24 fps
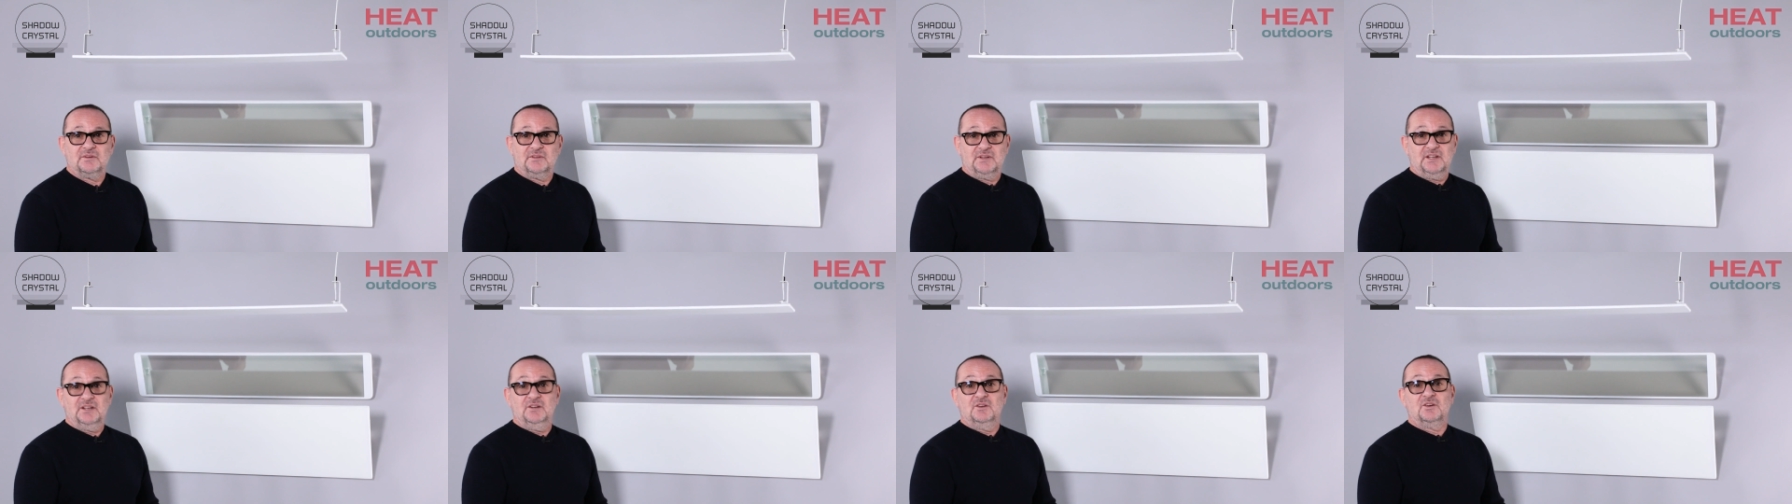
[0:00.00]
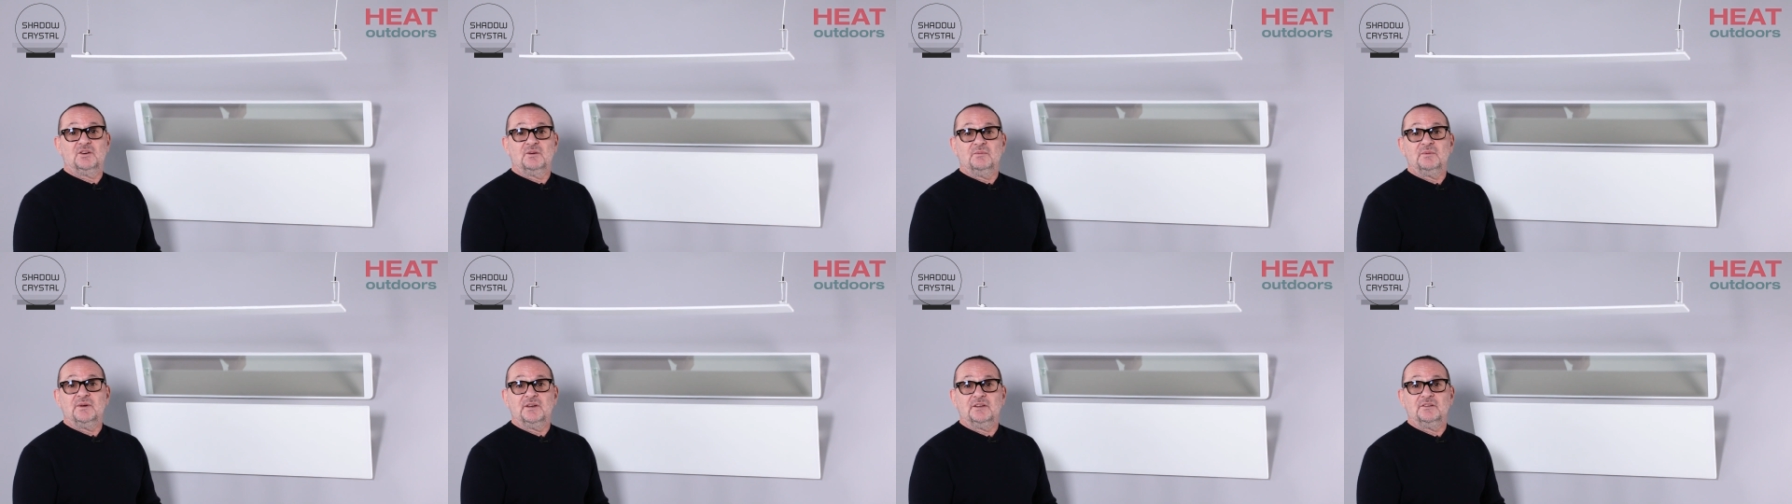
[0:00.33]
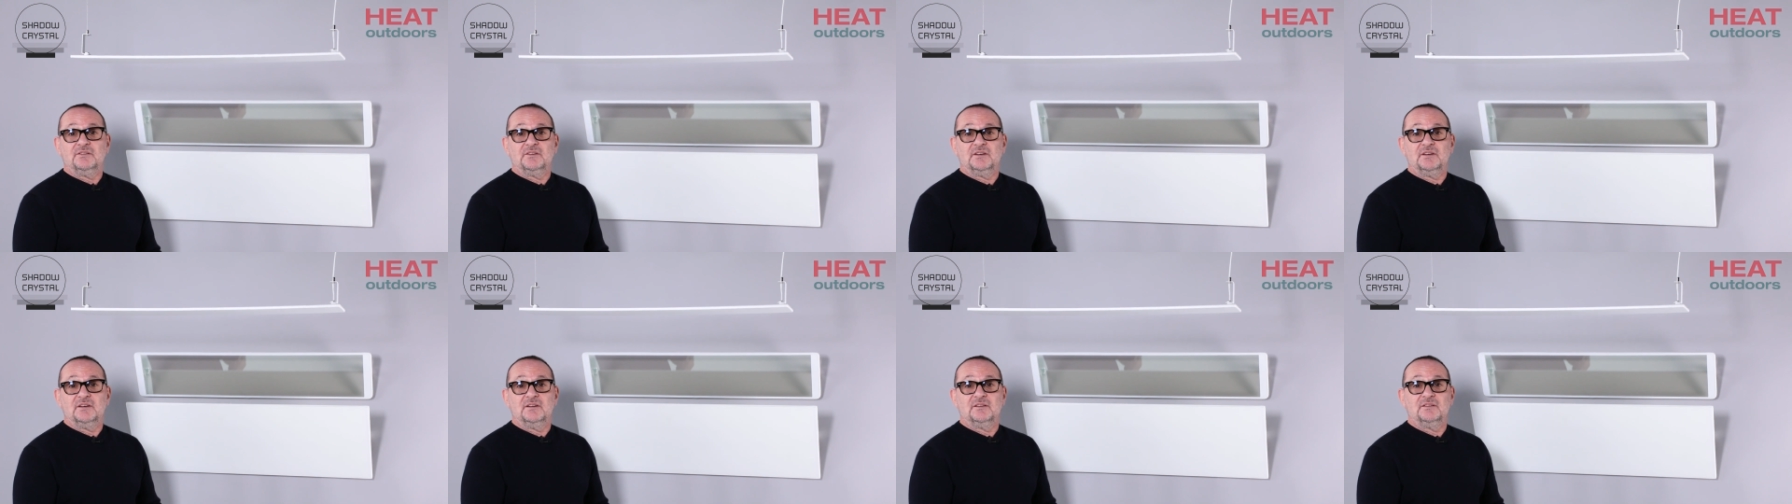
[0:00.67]
they look
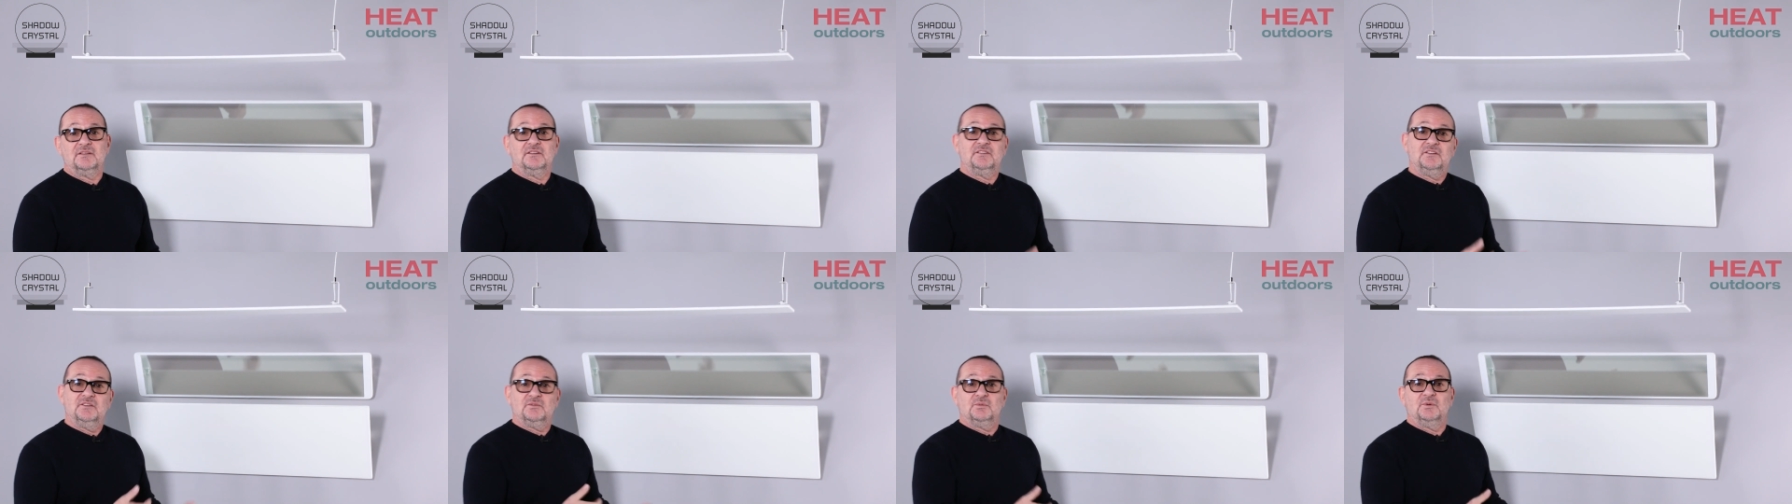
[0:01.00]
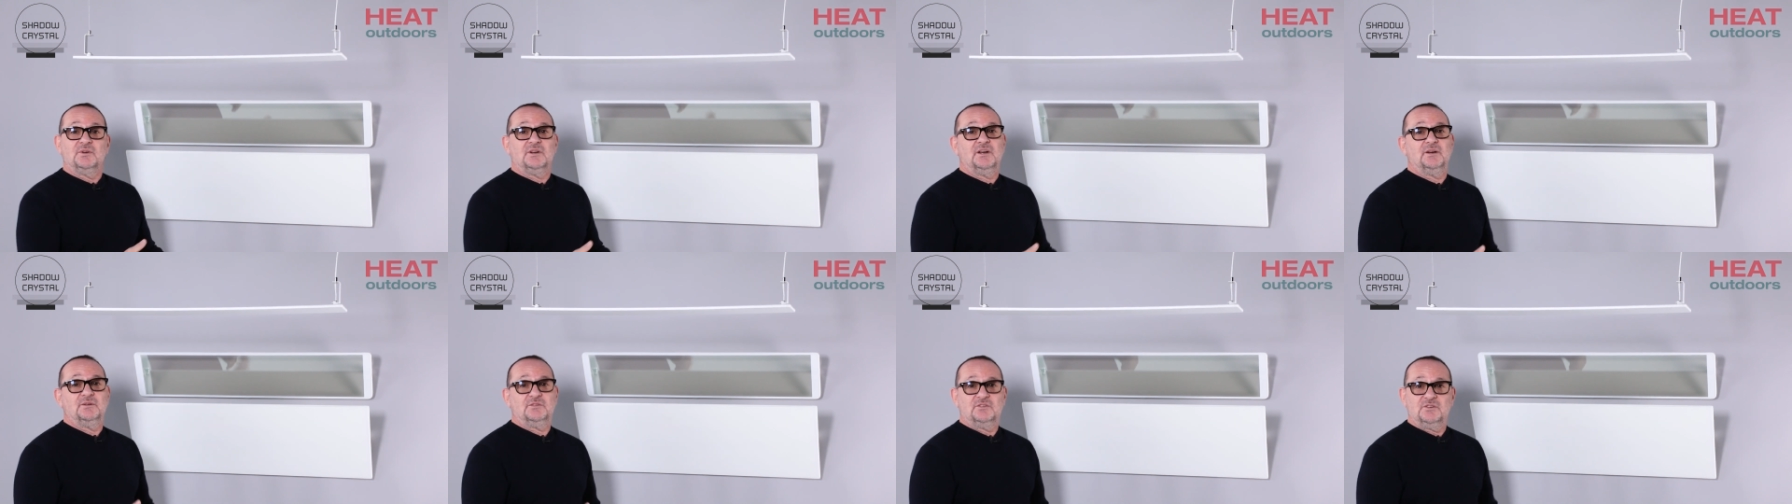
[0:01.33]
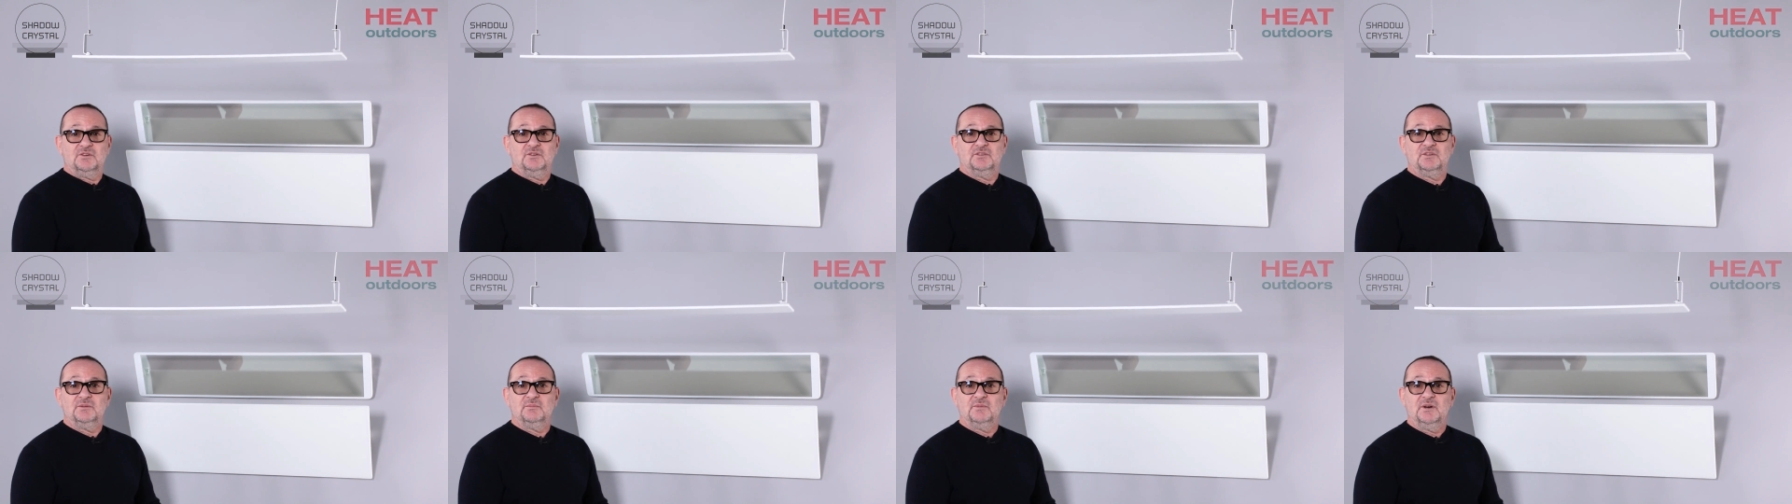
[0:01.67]
amazing. This is what I
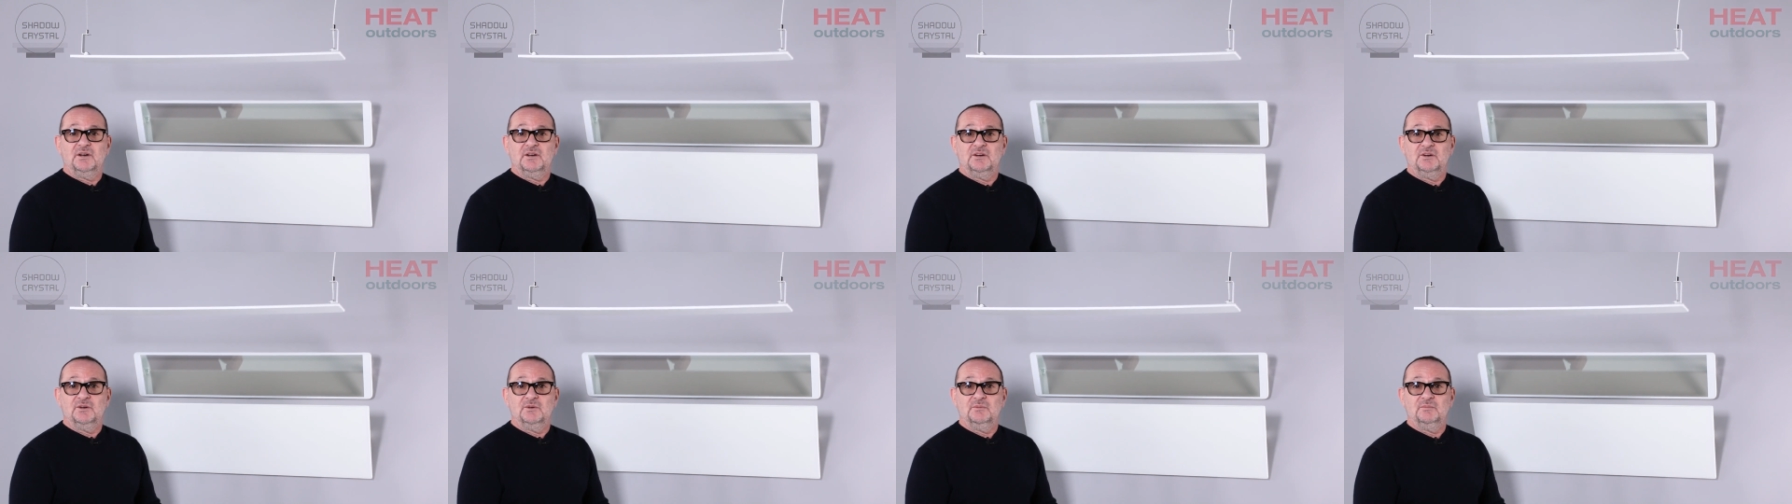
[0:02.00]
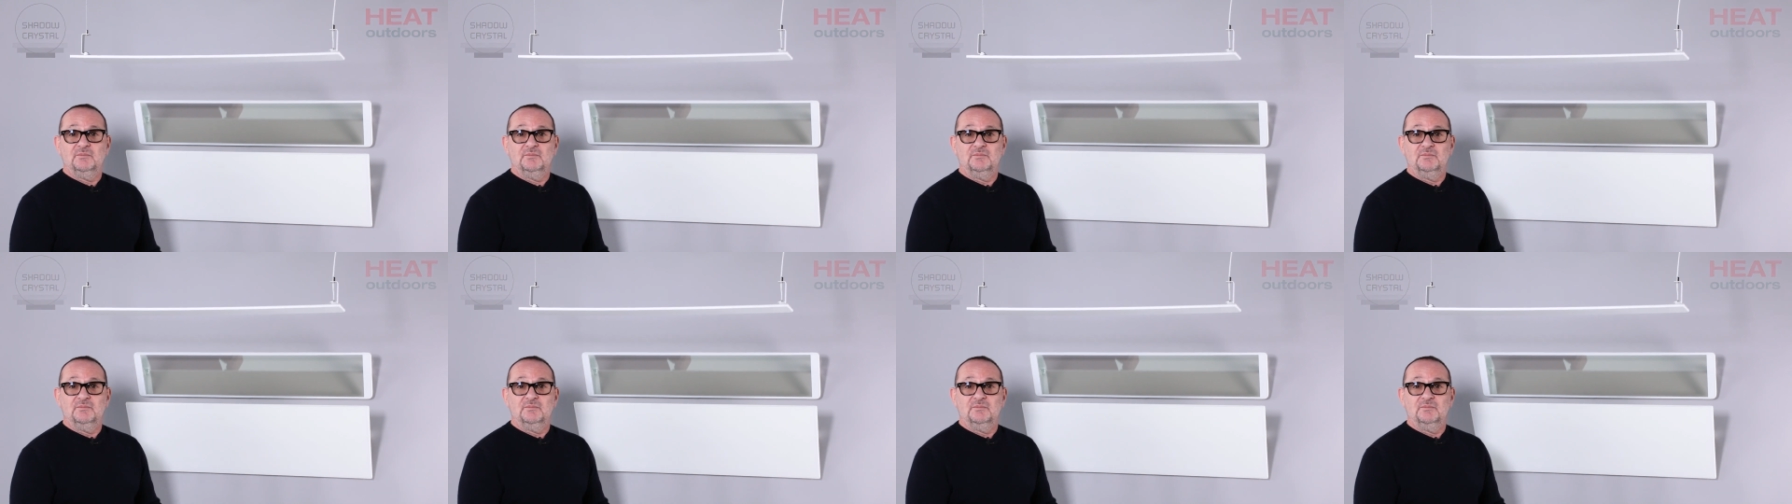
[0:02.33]
choose in my home.